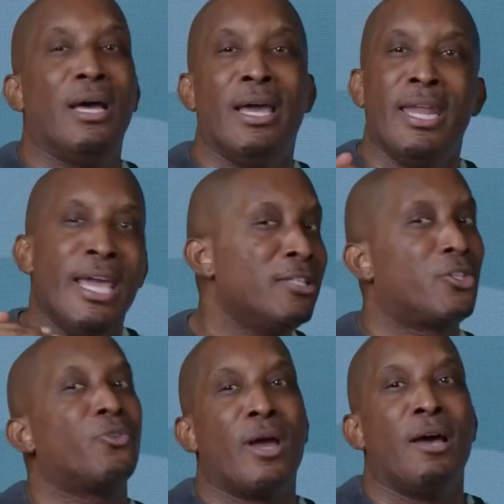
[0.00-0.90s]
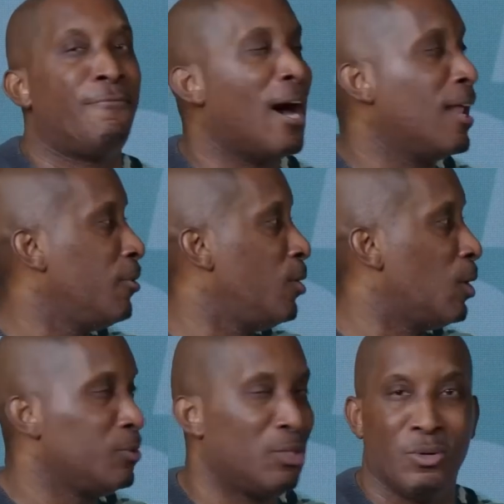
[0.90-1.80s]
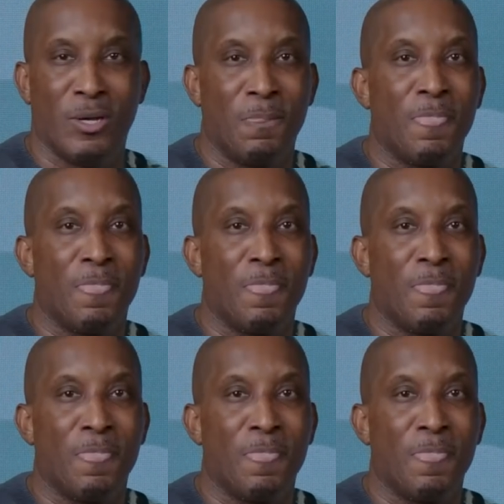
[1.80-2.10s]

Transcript: An Instagram following won't do it.